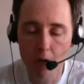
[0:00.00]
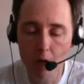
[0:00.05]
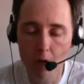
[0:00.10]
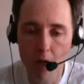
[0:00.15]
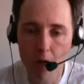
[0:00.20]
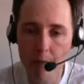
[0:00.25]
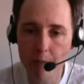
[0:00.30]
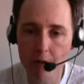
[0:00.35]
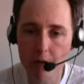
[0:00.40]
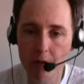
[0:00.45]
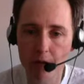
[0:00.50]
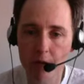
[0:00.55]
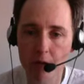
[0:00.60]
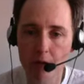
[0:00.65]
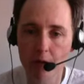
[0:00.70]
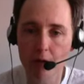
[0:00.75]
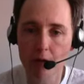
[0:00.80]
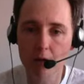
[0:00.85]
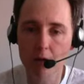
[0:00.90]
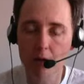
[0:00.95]
I
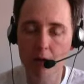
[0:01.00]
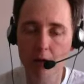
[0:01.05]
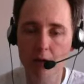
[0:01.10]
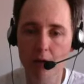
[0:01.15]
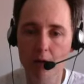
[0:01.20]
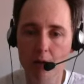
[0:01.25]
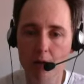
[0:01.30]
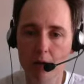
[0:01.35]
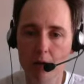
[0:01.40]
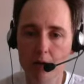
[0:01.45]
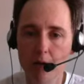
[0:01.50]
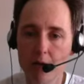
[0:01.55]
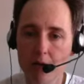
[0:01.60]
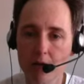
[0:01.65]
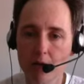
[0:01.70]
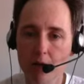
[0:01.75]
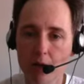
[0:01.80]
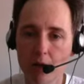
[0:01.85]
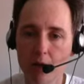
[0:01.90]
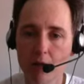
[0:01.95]
mean, that's
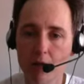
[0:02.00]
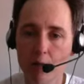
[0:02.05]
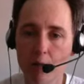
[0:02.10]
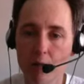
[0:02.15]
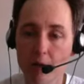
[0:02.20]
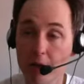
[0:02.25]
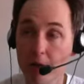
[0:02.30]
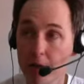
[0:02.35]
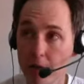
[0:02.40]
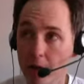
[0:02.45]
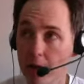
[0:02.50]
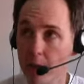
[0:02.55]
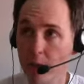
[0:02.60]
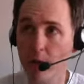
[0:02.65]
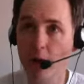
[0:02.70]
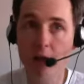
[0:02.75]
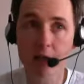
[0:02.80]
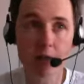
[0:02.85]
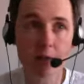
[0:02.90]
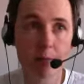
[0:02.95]
not going to that
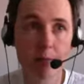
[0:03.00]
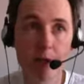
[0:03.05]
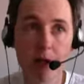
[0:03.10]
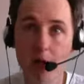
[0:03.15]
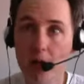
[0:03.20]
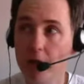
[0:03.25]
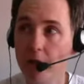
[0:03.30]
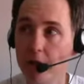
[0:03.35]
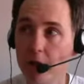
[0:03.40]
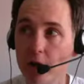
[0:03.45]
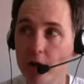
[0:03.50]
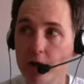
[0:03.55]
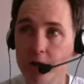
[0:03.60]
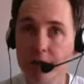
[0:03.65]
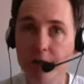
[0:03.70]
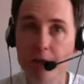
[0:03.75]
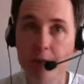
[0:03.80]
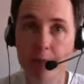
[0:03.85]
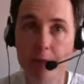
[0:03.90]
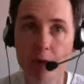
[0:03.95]
applies to me. I notice
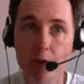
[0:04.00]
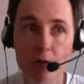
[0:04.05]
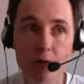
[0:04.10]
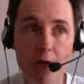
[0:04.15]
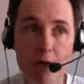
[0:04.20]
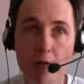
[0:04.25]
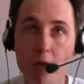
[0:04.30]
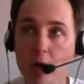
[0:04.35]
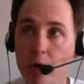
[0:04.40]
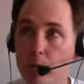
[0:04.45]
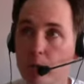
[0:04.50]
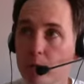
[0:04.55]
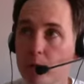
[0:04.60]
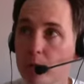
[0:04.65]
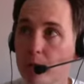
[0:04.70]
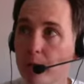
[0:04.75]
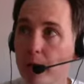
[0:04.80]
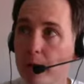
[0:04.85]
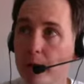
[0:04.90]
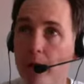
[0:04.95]
that because I've got a
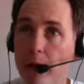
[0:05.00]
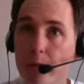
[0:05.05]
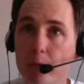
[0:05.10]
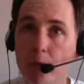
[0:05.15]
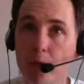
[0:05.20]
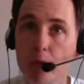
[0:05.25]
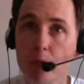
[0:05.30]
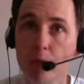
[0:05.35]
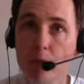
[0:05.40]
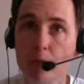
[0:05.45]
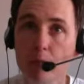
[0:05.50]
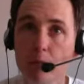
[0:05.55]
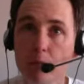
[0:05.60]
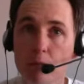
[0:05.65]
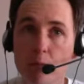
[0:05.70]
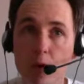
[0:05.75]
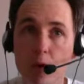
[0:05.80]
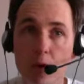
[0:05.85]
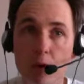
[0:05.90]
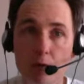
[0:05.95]
big map of the
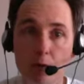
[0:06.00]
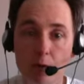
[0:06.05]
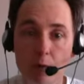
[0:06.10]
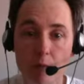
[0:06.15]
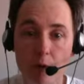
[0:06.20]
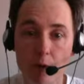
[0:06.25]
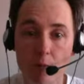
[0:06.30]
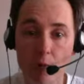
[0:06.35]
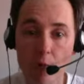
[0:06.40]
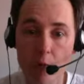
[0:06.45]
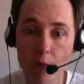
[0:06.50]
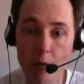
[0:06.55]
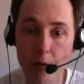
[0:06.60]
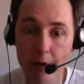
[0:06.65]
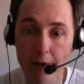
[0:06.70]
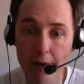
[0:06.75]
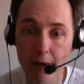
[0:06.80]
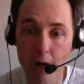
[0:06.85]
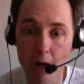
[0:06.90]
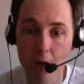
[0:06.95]
world on my wall
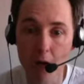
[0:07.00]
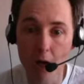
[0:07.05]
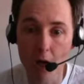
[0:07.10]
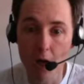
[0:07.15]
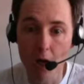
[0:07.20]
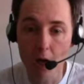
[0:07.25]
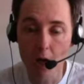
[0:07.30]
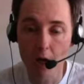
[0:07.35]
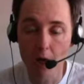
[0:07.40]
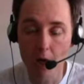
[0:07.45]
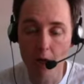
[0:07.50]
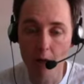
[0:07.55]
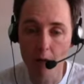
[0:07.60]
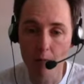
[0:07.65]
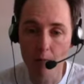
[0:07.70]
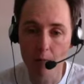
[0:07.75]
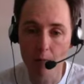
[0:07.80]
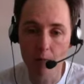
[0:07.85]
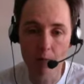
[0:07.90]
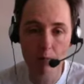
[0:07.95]
there.
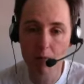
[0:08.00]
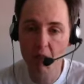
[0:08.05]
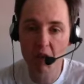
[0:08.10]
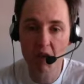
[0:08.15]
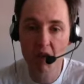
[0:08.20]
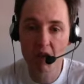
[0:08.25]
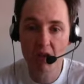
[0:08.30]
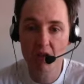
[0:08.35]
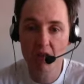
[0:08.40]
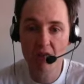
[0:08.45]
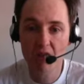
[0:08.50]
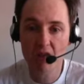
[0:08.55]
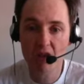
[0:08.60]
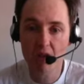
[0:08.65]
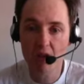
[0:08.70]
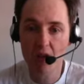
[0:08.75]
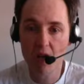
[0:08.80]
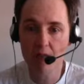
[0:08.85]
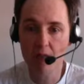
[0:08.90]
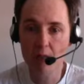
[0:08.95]
If you
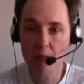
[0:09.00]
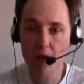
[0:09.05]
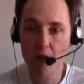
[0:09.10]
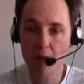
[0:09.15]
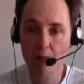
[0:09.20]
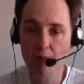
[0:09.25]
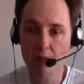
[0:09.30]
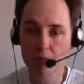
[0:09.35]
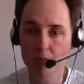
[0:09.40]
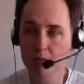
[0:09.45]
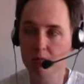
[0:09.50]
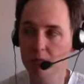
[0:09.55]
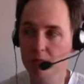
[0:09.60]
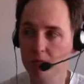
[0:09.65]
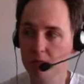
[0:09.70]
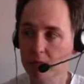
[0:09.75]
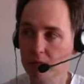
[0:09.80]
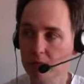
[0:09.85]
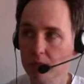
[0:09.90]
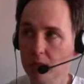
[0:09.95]
don't have a map
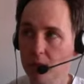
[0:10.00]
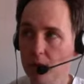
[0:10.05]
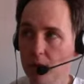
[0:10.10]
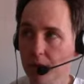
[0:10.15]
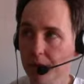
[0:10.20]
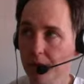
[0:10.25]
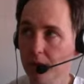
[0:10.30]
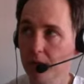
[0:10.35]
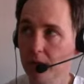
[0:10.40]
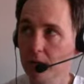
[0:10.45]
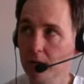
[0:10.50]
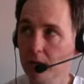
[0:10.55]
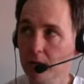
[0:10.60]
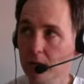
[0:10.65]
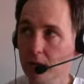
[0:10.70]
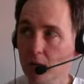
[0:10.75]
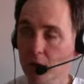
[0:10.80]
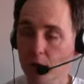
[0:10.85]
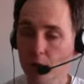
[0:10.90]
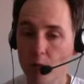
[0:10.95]
on your
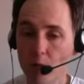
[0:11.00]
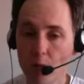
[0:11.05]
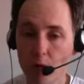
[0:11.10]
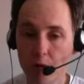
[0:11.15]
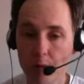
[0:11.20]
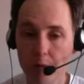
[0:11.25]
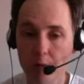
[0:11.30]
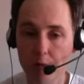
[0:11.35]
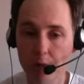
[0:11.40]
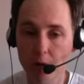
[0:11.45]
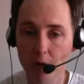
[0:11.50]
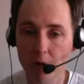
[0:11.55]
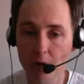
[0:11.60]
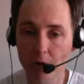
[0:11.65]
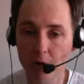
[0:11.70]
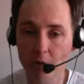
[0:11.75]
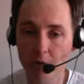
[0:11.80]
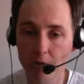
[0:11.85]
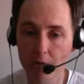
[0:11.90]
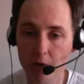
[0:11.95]
wall, you're probably not
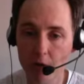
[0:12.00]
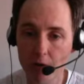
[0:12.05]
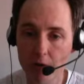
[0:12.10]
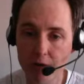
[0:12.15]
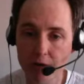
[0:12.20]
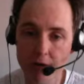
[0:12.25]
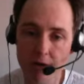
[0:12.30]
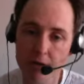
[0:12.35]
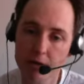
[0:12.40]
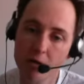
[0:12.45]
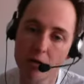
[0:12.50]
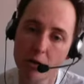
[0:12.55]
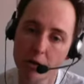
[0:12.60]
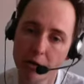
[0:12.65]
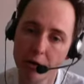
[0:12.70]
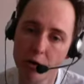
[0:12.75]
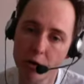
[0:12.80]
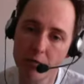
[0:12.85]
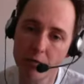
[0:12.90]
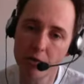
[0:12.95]
going to have noticed that. It's not a
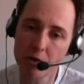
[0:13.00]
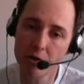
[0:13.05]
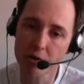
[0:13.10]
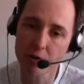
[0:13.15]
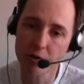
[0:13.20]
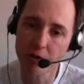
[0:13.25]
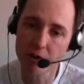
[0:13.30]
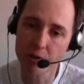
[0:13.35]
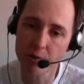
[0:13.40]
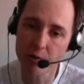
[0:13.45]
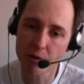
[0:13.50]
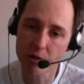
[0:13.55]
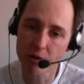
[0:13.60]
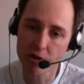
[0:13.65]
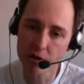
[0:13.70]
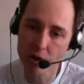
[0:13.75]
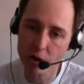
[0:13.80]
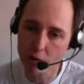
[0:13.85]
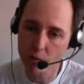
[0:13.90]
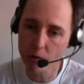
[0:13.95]
universal experience,
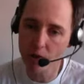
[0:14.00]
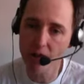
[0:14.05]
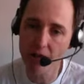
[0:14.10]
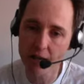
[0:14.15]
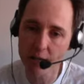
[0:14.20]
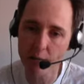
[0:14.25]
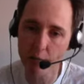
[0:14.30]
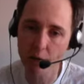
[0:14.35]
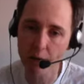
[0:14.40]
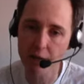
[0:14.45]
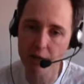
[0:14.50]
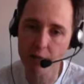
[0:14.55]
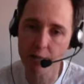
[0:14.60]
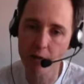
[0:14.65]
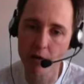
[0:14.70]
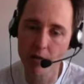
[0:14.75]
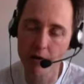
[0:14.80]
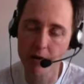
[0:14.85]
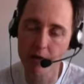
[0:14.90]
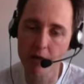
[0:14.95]
not a relatable
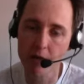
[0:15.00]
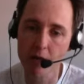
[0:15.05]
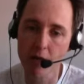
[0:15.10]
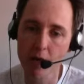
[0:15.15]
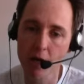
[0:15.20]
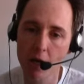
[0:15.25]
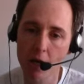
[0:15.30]
experience.